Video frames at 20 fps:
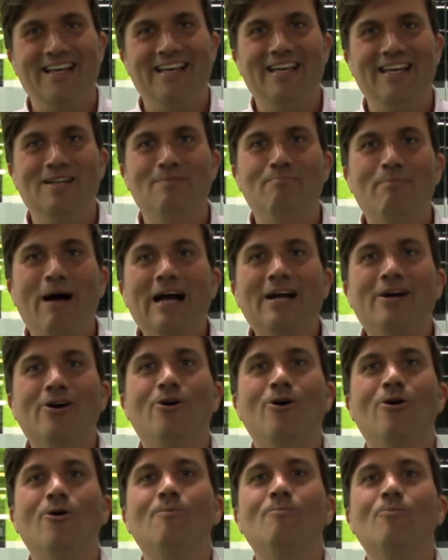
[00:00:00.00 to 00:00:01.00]
In Back
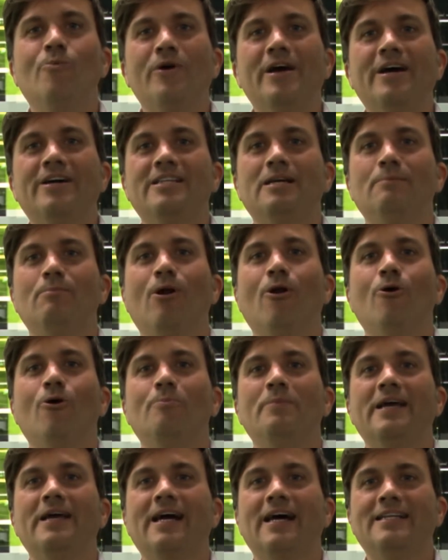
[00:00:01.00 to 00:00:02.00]
Home, we are
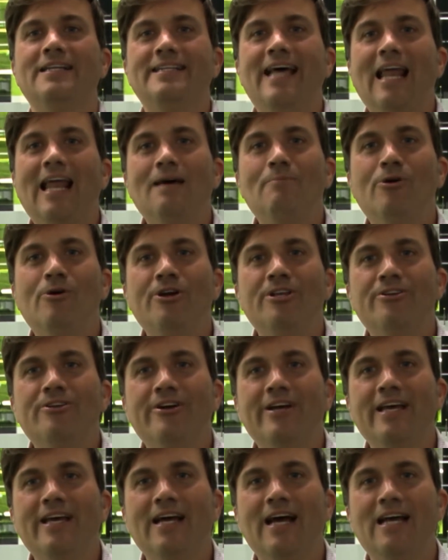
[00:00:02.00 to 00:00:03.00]
developing a
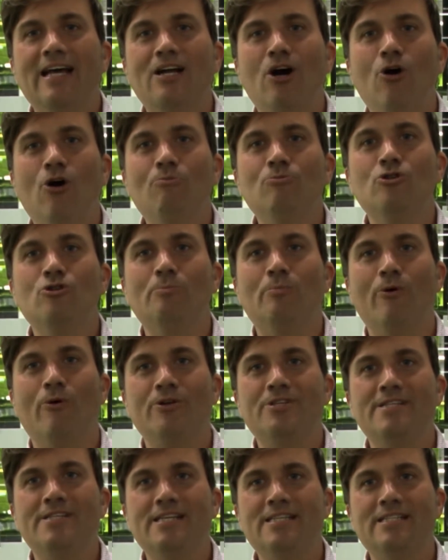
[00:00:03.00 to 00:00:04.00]
telemonitoring and home
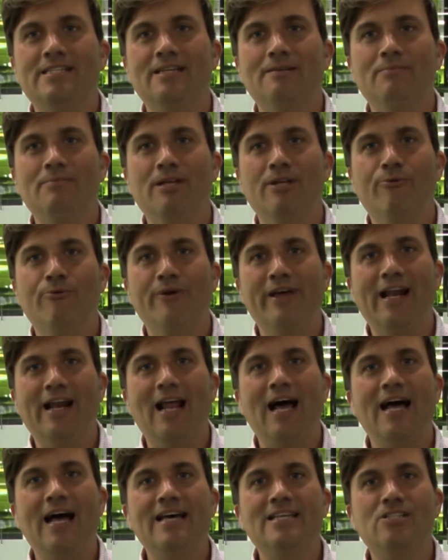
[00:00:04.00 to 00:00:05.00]
support system that
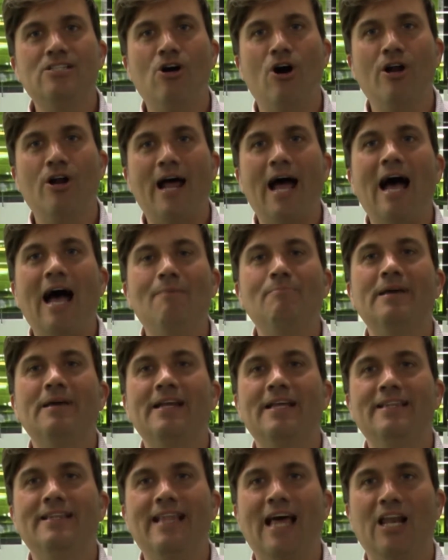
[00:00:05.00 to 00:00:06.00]
relies on
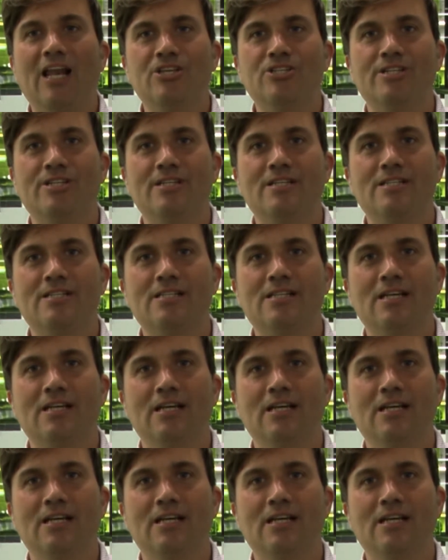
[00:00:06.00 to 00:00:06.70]
ambient intelligence,